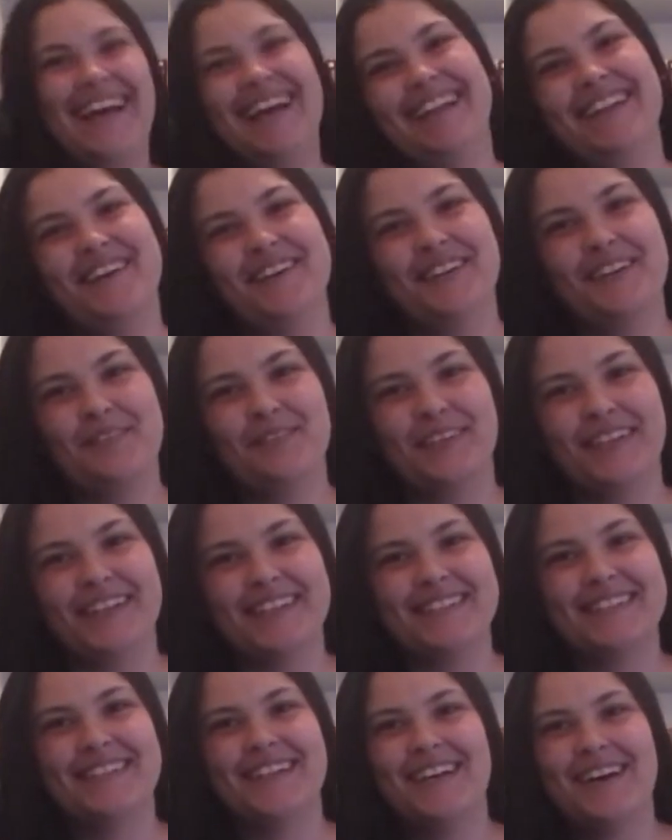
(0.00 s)
Hello
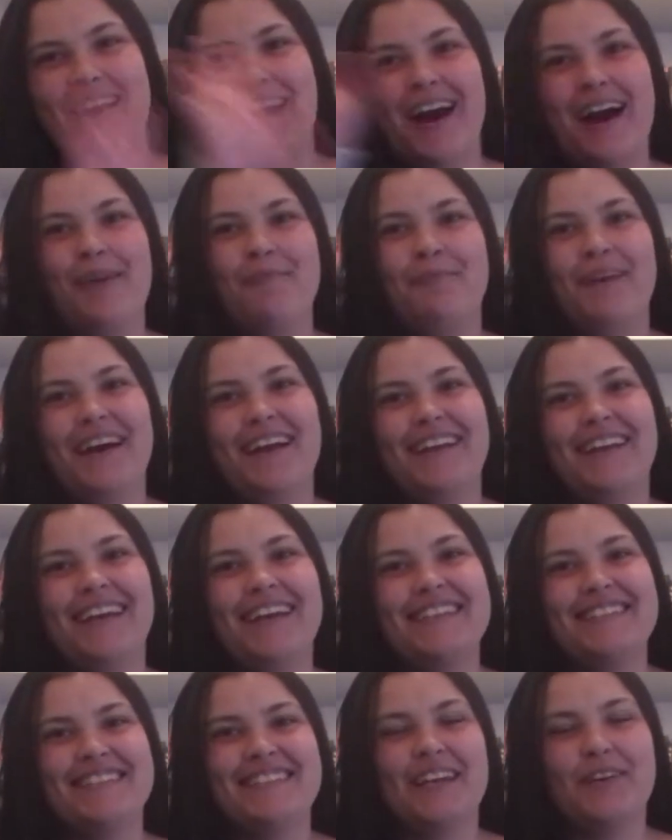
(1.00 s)
lovelies, I'm Maddie
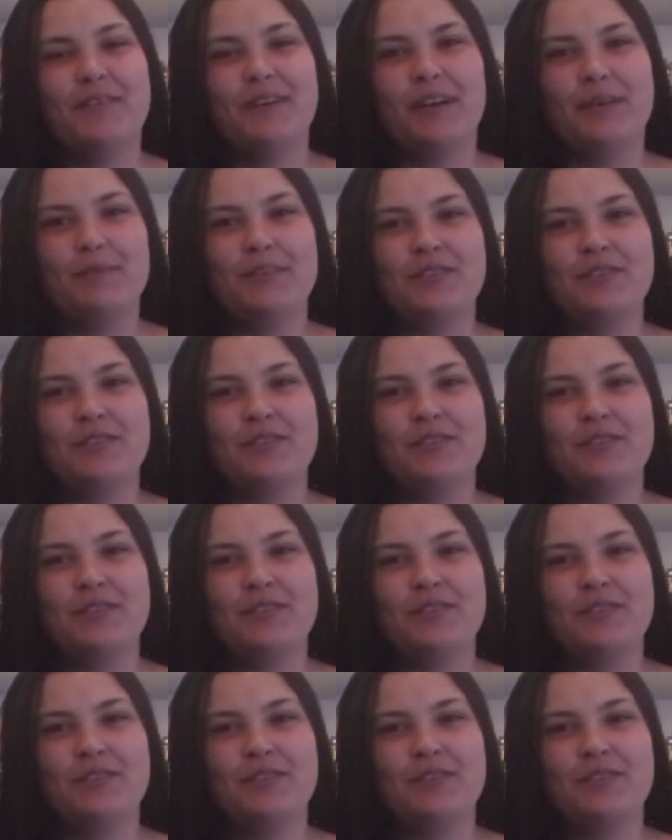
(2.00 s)
and today we're going